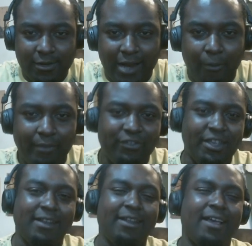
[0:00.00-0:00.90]
Now, we've
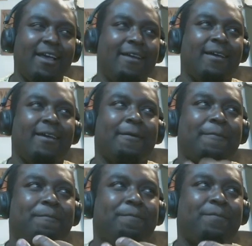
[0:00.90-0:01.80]
seen
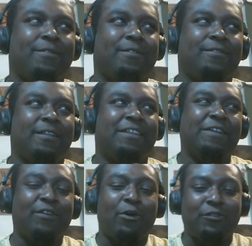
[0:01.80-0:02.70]
the
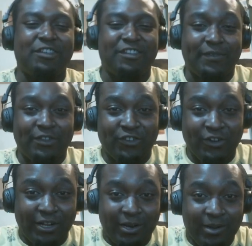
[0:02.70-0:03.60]
difficulties of the
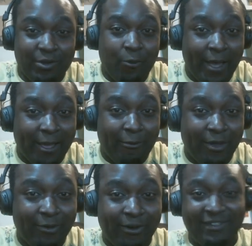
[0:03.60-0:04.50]
journey along the way,
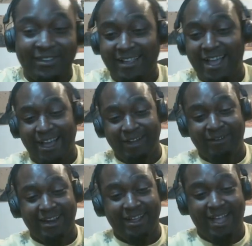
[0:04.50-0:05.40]
whether it's
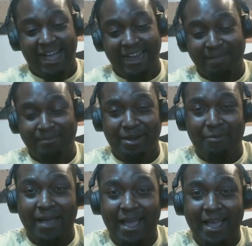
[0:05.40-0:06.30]
encountering a guy like
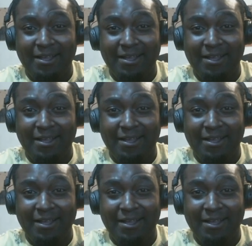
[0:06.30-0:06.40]
Metalback,